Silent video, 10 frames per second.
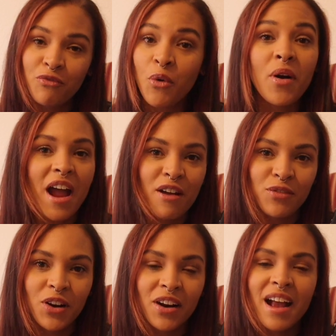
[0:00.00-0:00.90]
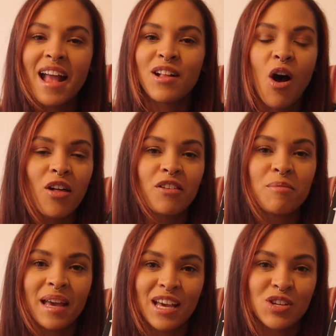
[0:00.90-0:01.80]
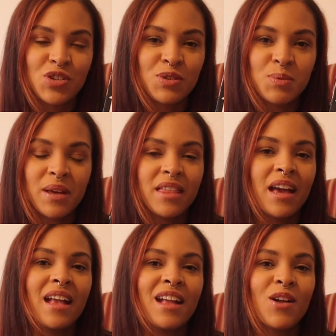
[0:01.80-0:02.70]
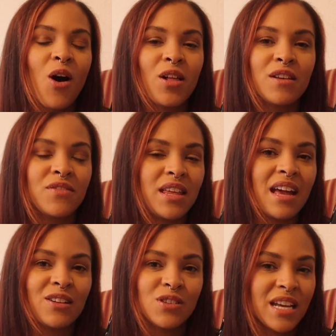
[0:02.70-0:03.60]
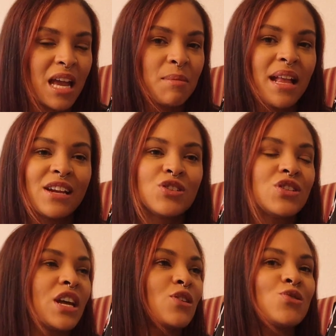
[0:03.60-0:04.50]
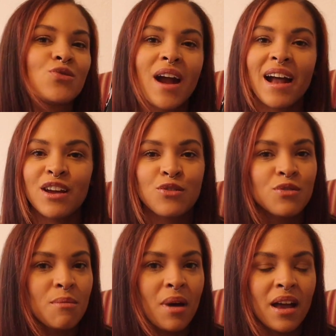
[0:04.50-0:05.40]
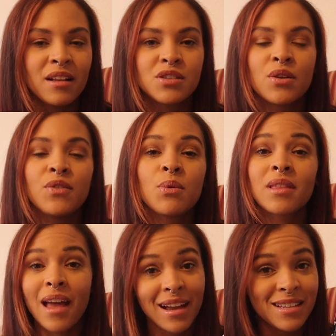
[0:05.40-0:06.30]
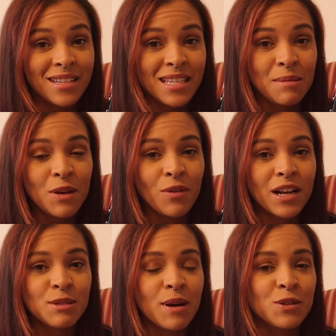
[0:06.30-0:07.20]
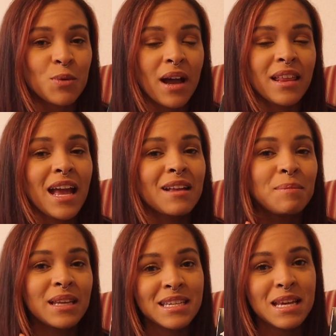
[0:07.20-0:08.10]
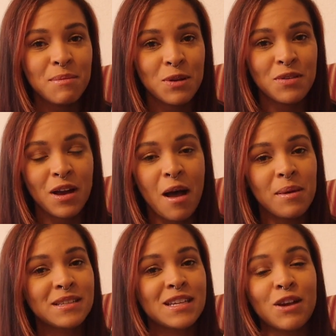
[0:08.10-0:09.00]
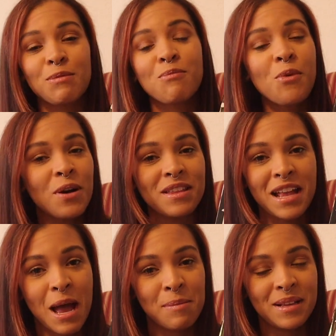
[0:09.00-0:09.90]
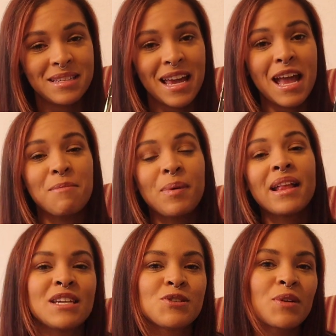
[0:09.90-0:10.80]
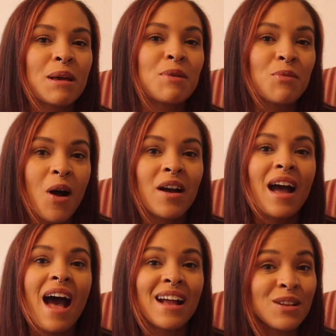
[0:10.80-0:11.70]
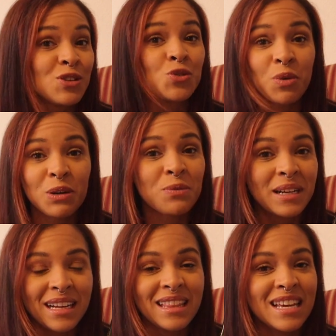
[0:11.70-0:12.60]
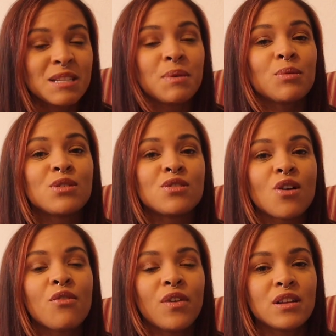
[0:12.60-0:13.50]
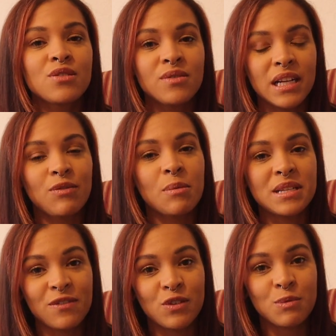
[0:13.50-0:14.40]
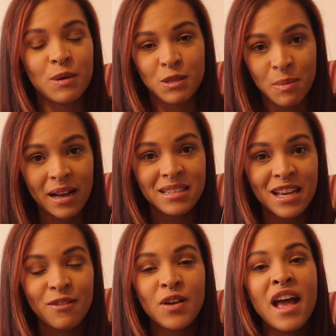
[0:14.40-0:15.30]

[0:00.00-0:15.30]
forever and all of my issues with it and all of the entertainment and just like drag it through the mud. So if you would like to see me rant about Twilight, please let me know in the comments, because I'm more than happy to say it. But please don't get me wrong, I enjoyed reading this, but it was so fun to read it from a different perspective.